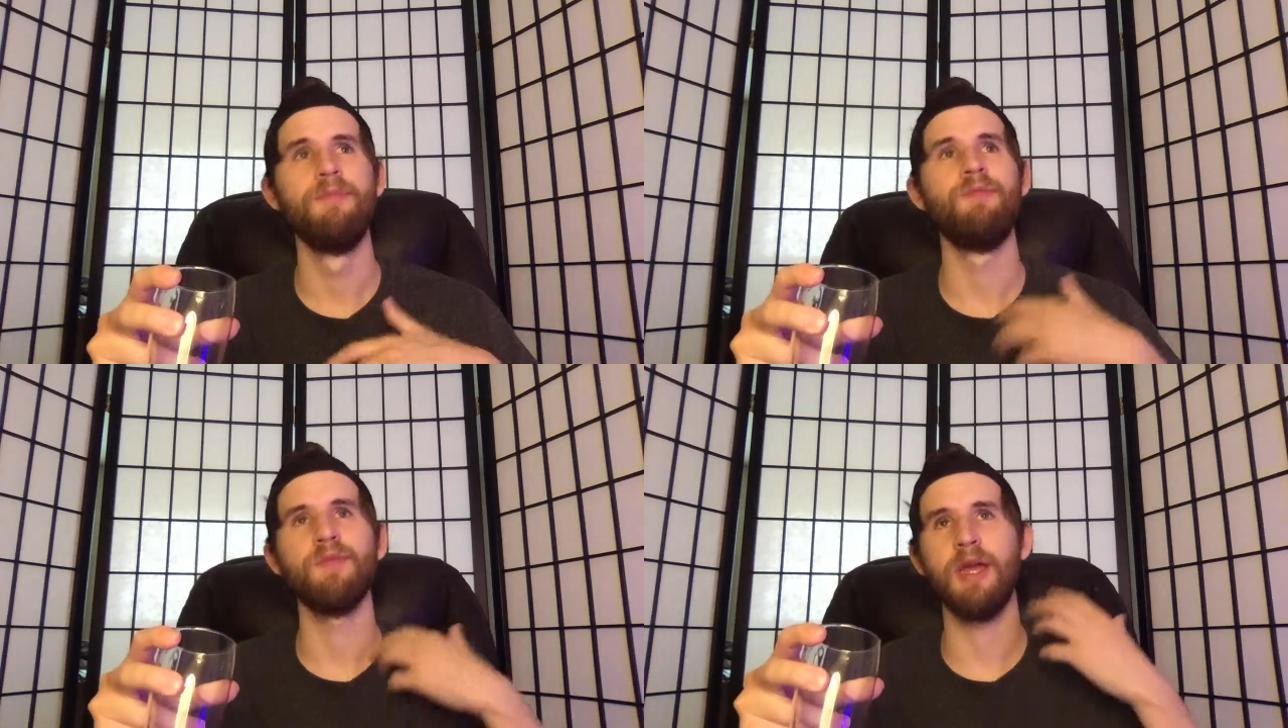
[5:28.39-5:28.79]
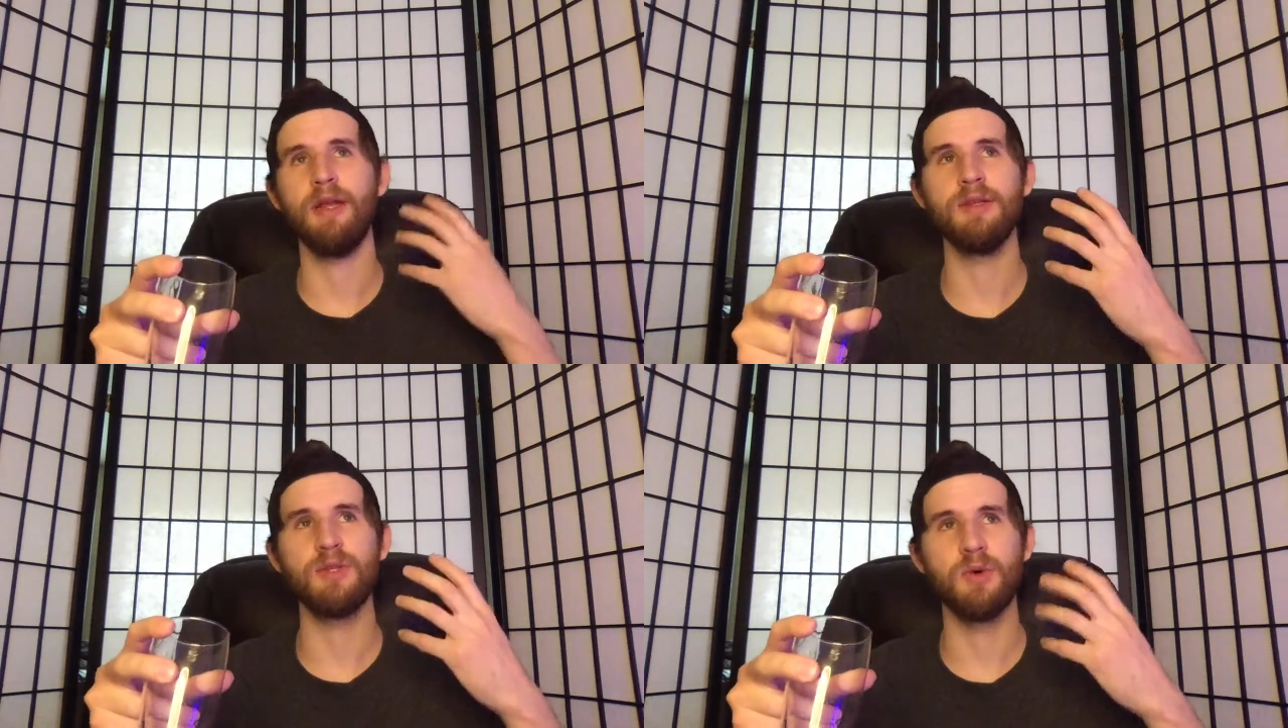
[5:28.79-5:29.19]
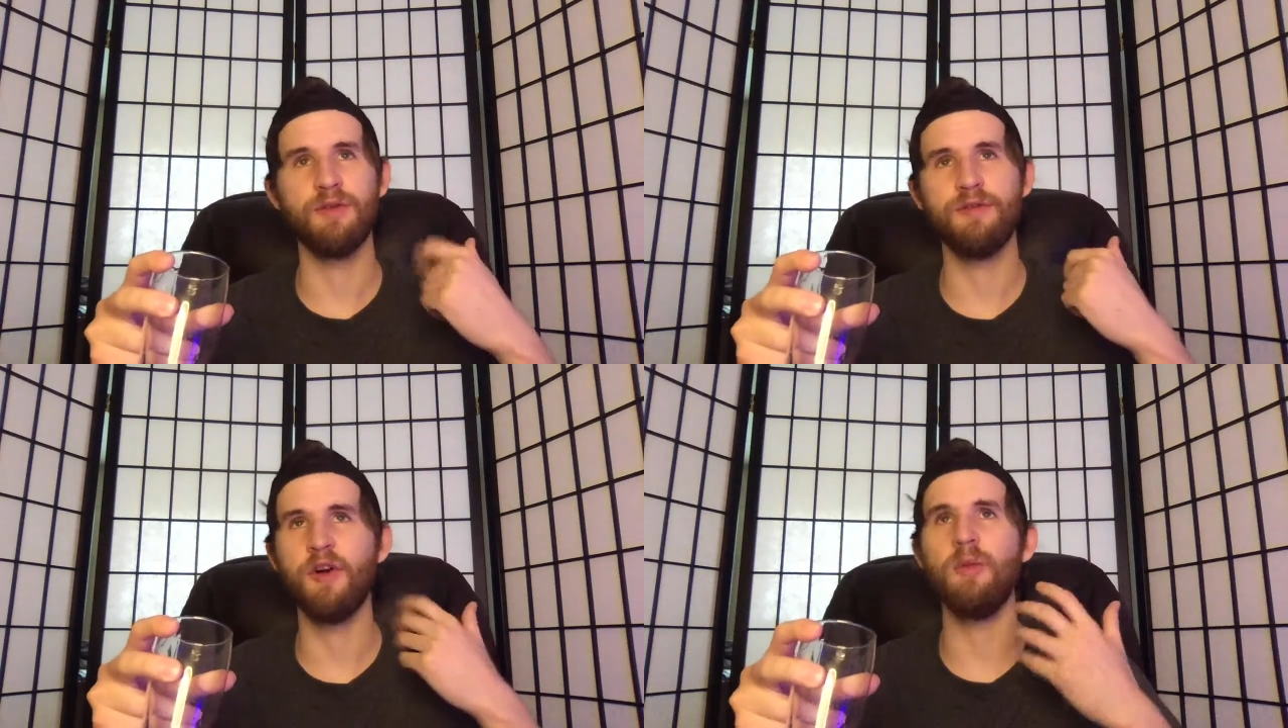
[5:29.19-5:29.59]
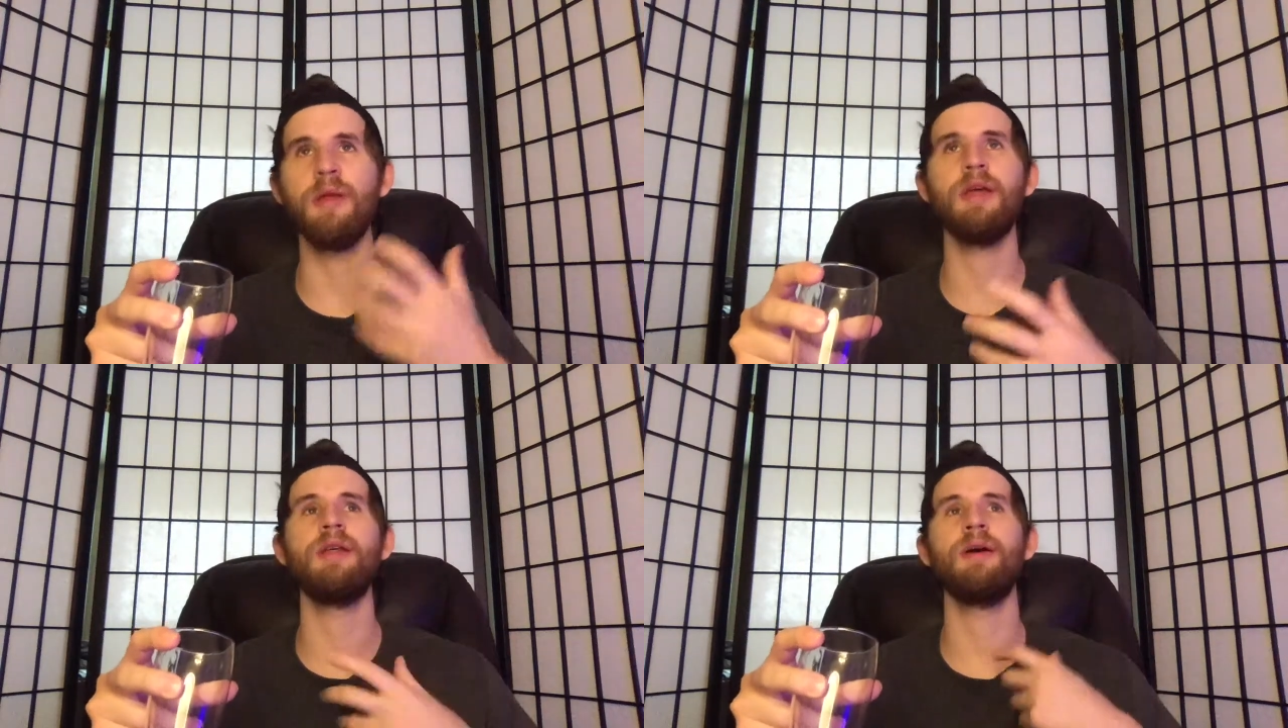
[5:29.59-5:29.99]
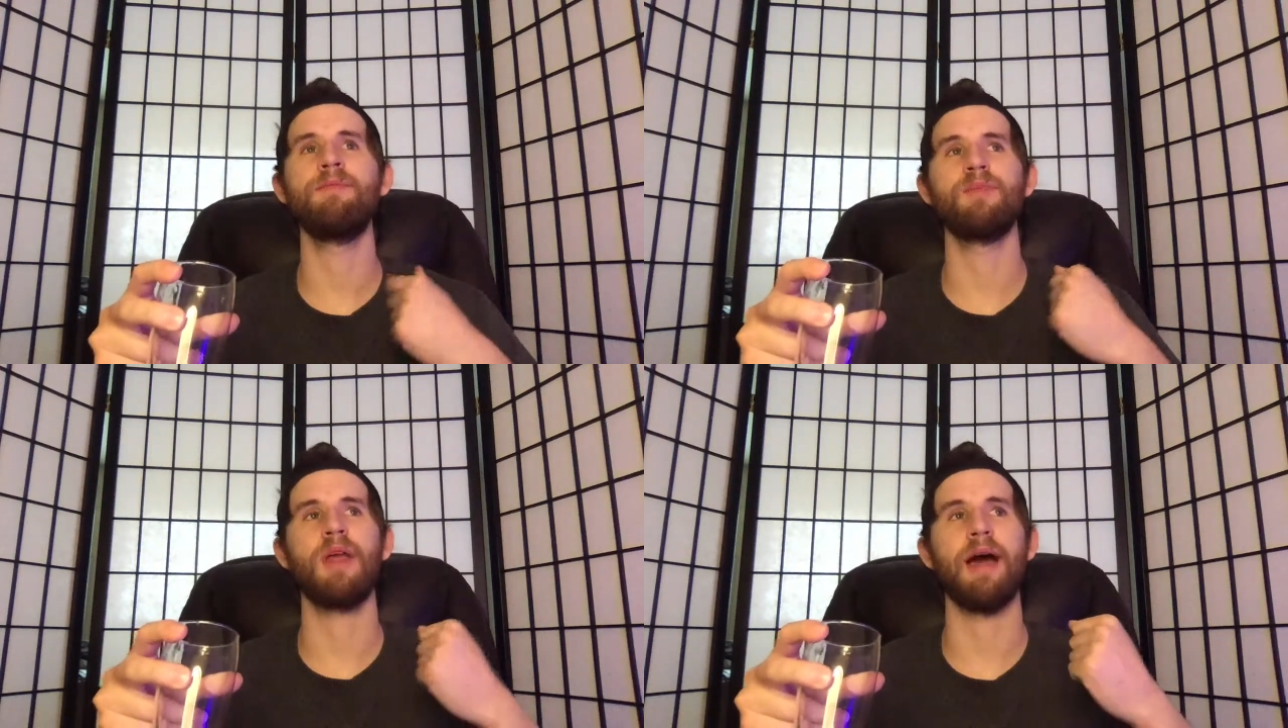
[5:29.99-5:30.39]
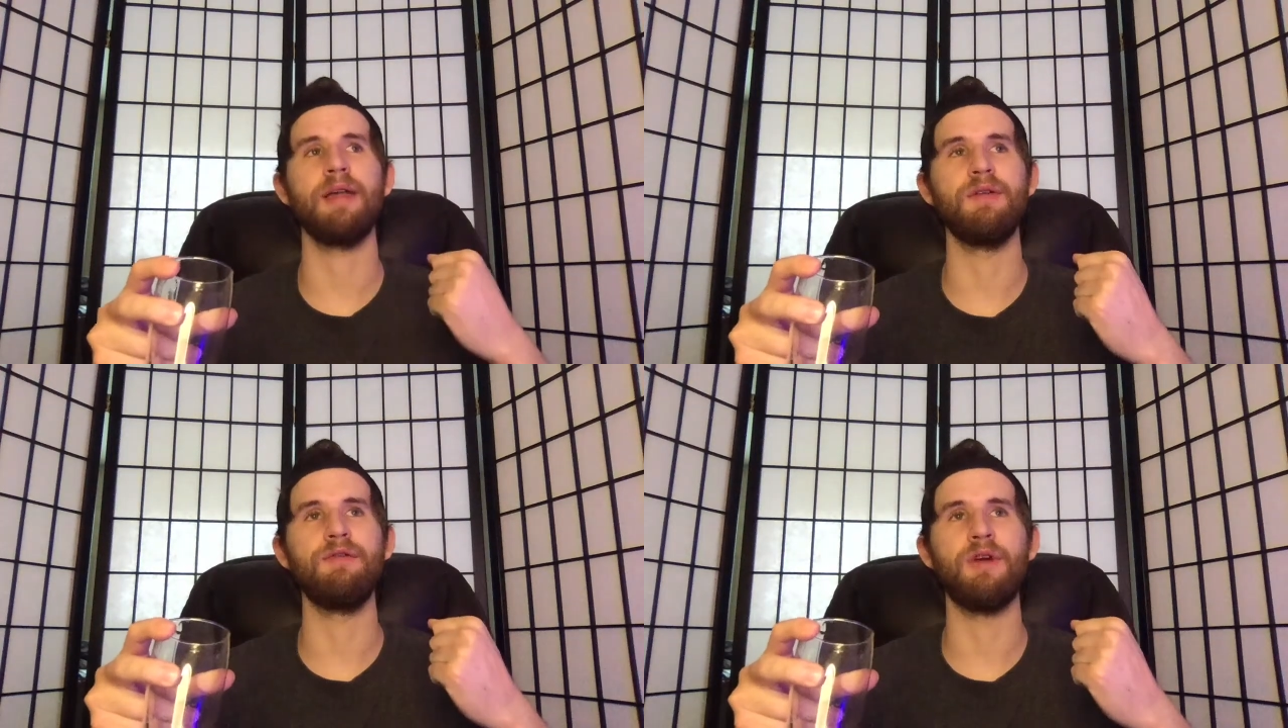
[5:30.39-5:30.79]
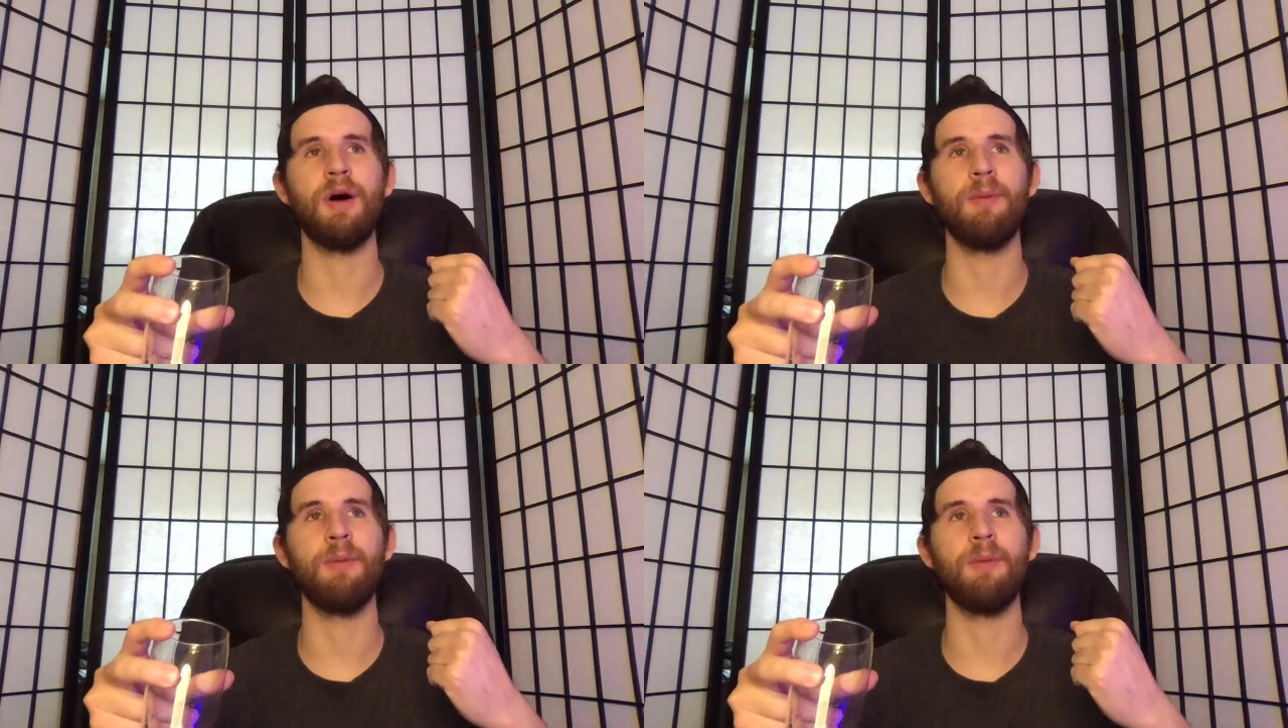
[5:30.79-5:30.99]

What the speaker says: Getting the sort of fermented kind of